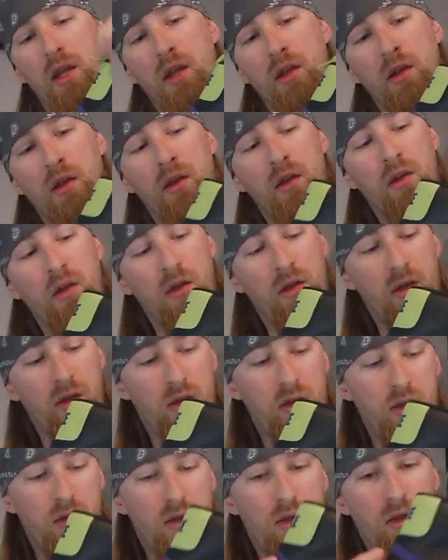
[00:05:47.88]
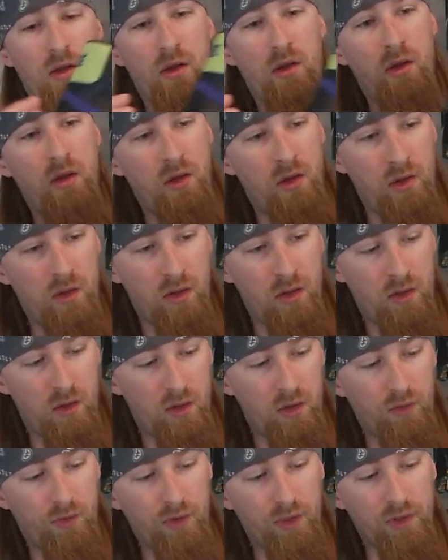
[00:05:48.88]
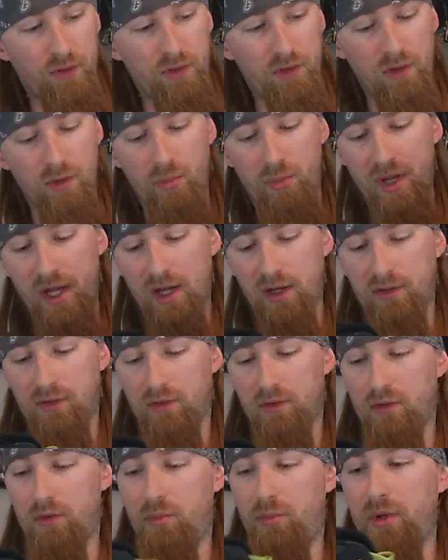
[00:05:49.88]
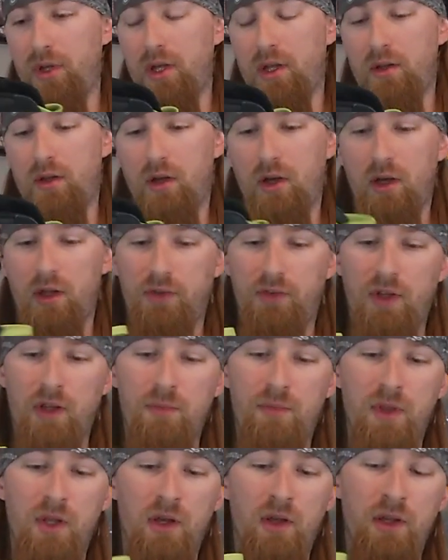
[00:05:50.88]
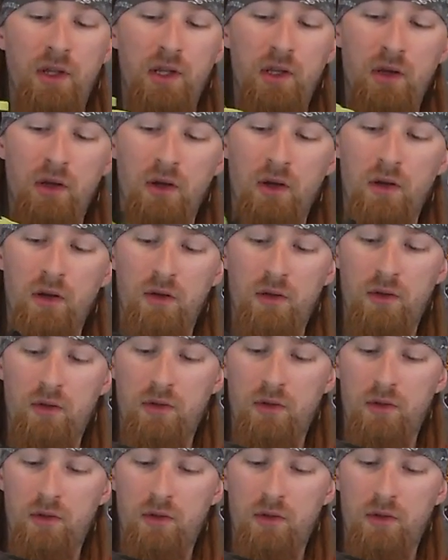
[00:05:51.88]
then, so you can see the backs a little bit. Same thing on here.